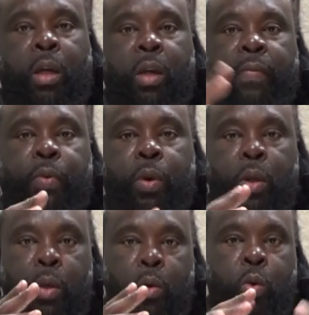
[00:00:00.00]
if you're
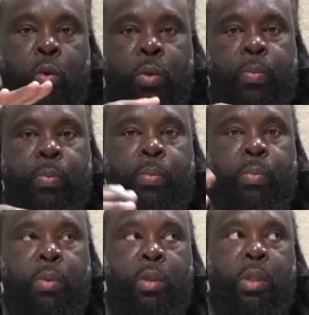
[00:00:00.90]
new
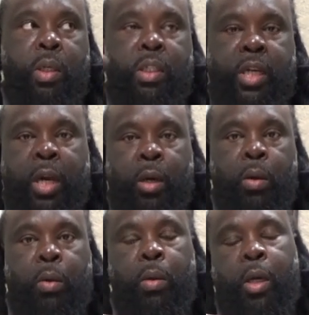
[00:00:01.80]
to the
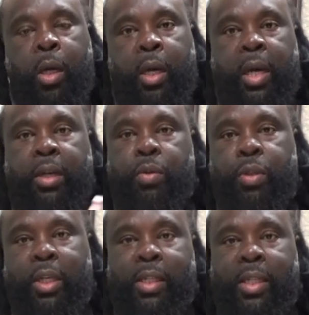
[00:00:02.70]
channel and you
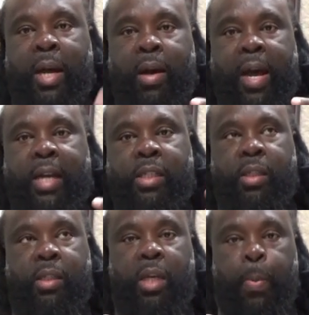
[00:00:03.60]
just now
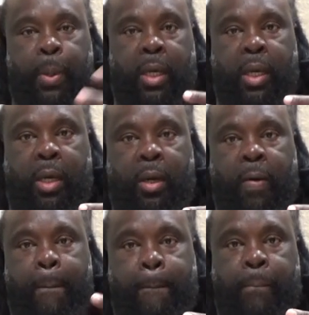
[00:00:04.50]
actually jumping in
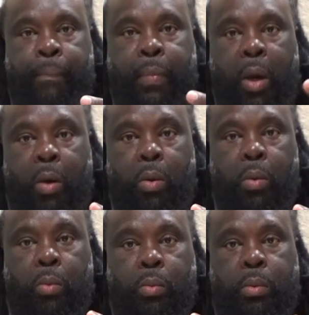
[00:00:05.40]

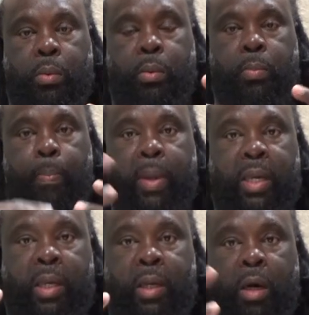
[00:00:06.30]
on
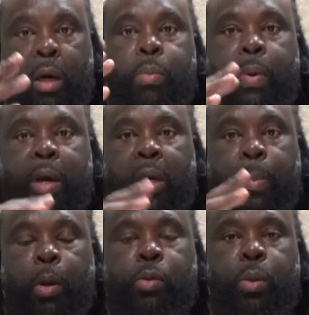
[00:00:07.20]
me upgrading the
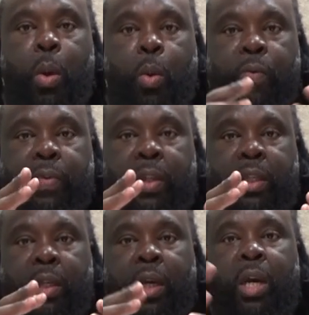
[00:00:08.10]
Blow Through at one
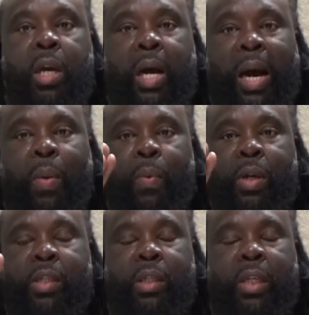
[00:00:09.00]
fifty, I
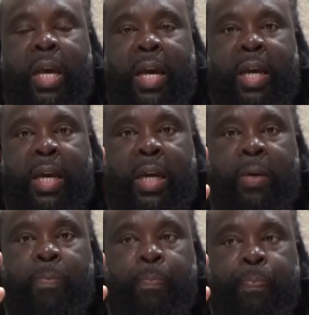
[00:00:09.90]
recently had
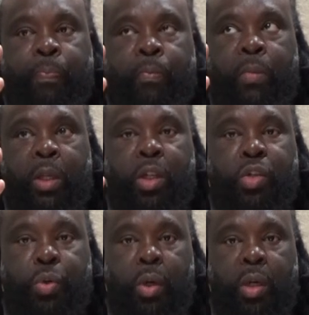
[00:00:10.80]
the
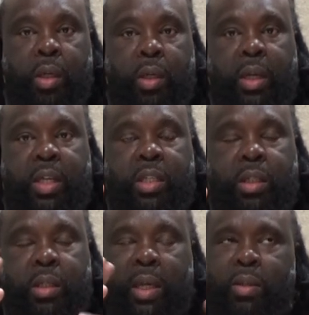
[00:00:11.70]
truck and
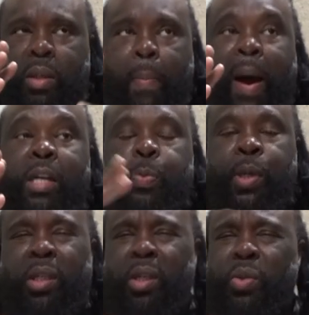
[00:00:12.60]
the box
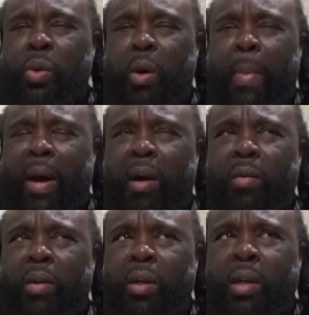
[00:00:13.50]
built in the truck
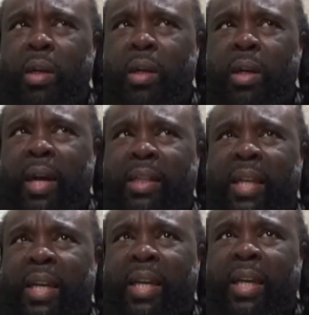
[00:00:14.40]
about, I
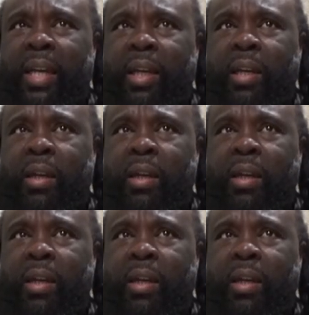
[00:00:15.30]
think,